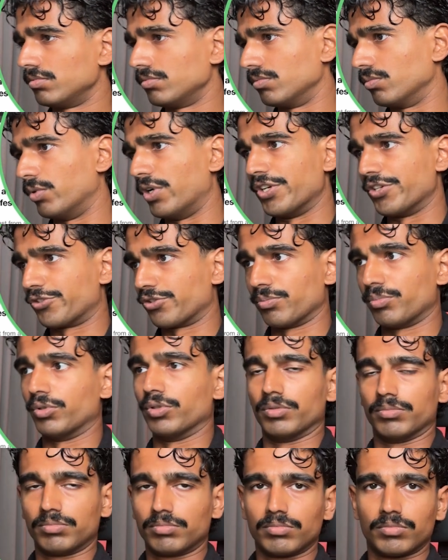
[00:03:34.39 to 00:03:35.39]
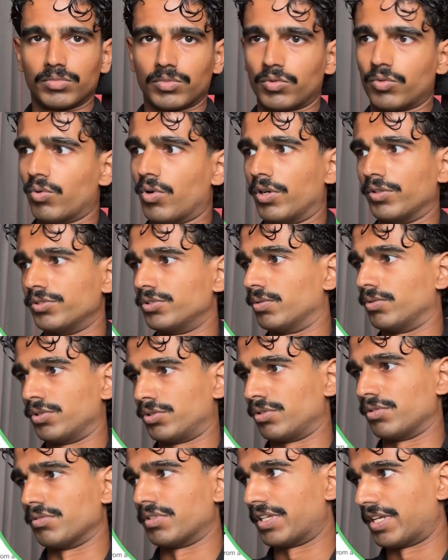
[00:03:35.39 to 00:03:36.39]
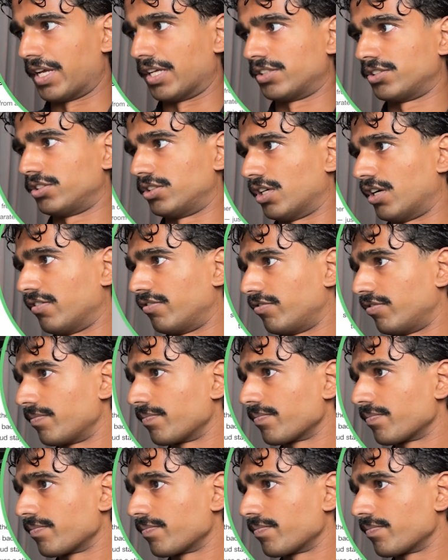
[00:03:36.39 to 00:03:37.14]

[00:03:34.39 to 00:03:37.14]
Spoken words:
where you should put quotes or doesn't guess stuff.